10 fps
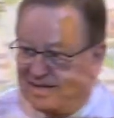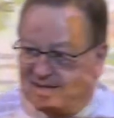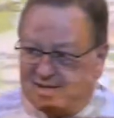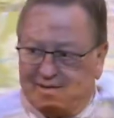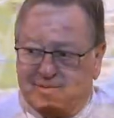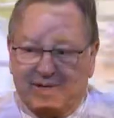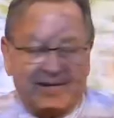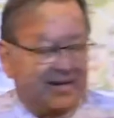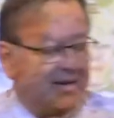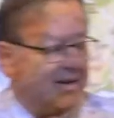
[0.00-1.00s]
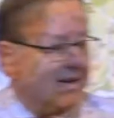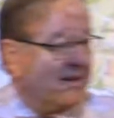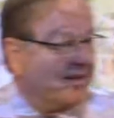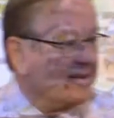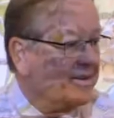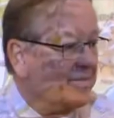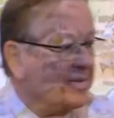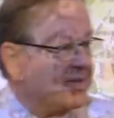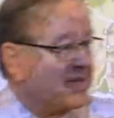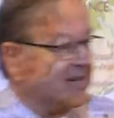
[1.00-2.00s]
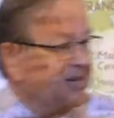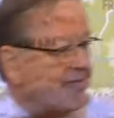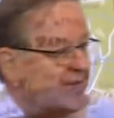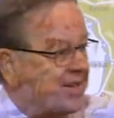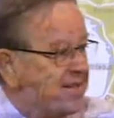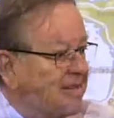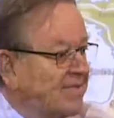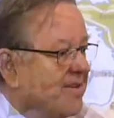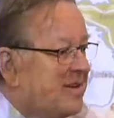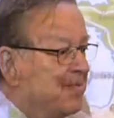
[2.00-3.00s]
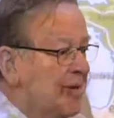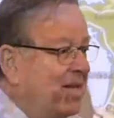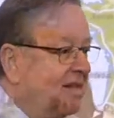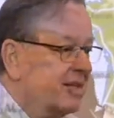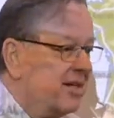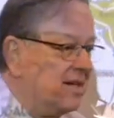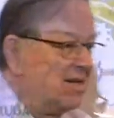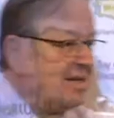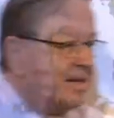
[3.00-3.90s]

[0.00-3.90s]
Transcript: the Ottomans are defeated very badly,